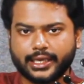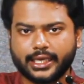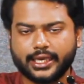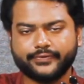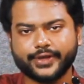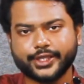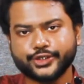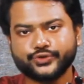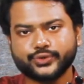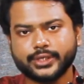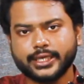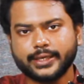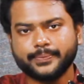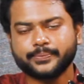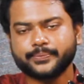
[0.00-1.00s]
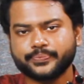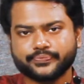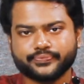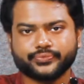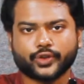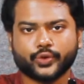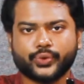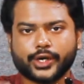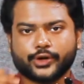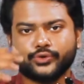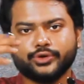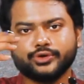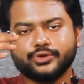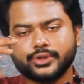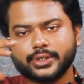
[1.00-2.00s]
Eventually we are
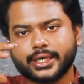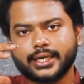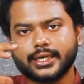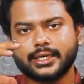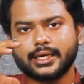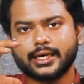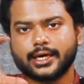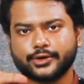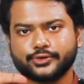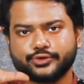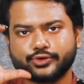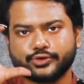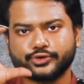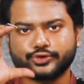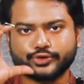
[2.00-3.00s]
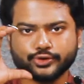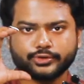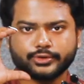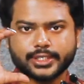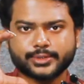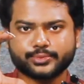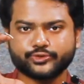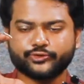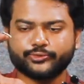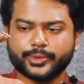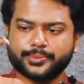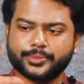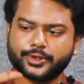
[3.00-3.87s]
going to learn how to control this movement,